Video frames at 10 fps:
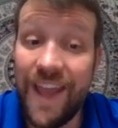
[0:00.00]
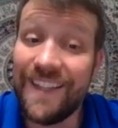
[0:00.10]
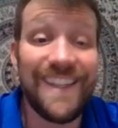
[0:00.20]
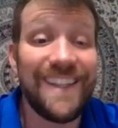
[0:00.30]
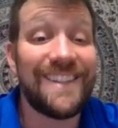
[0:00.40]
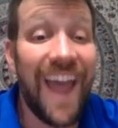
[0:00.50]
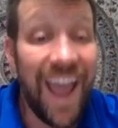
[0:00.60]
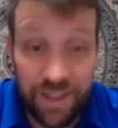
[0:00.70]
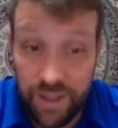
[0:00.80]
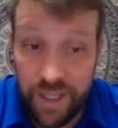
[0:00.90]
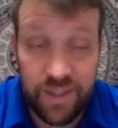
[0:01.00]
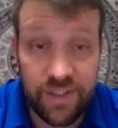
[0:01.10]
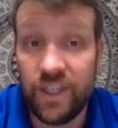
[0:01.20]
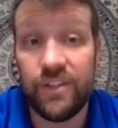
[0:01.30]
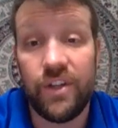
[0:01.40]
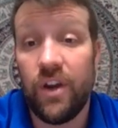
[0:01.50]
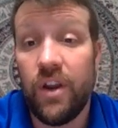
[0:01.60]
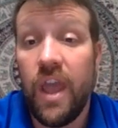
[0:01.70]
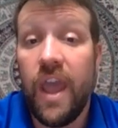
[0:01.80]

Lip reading: and it's exactly in the center,